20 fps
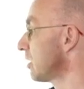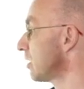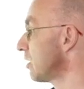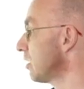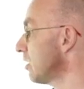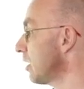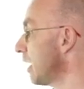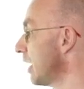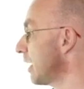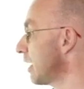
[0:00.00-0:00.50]
you
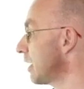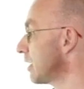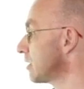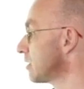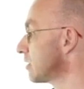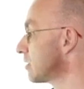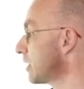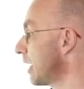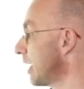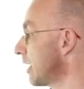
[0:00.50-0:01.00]
know,
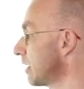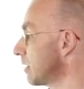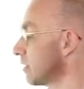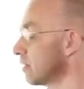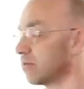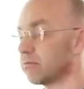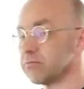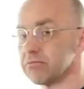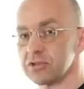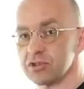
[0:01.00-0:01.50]
and
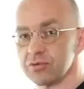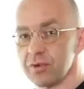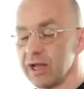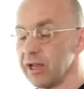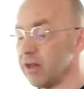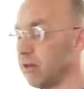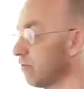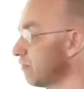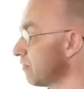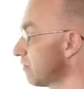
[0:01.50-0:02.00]
then
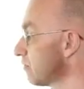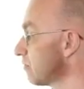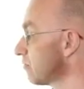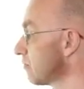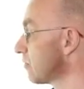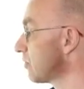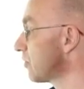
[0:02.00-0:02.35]
12,